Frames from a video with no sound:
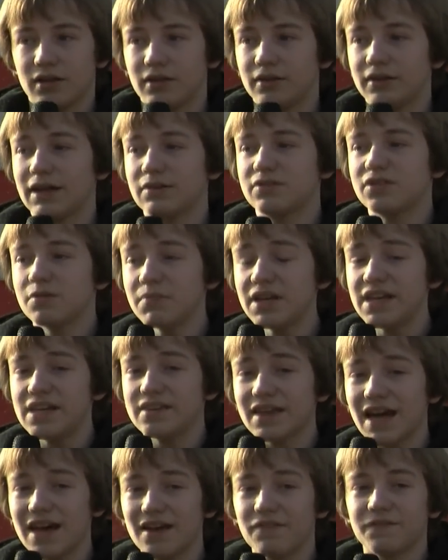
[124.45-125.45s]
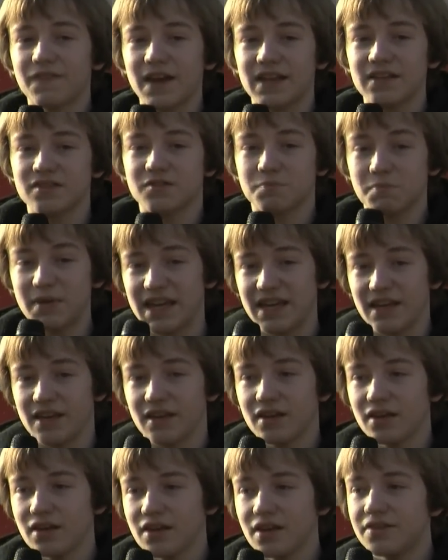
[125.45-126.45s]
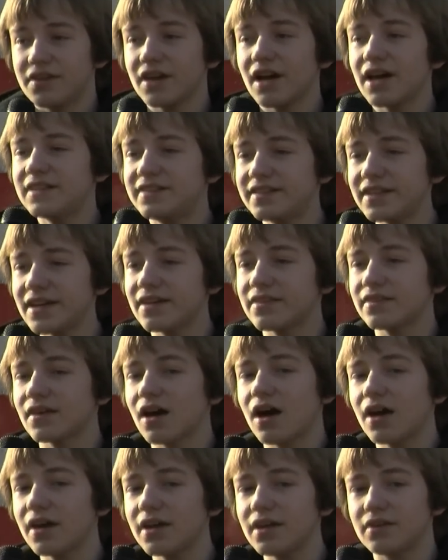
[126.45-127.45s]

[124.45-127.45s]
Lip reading: Now, to me, that offends me. The idea that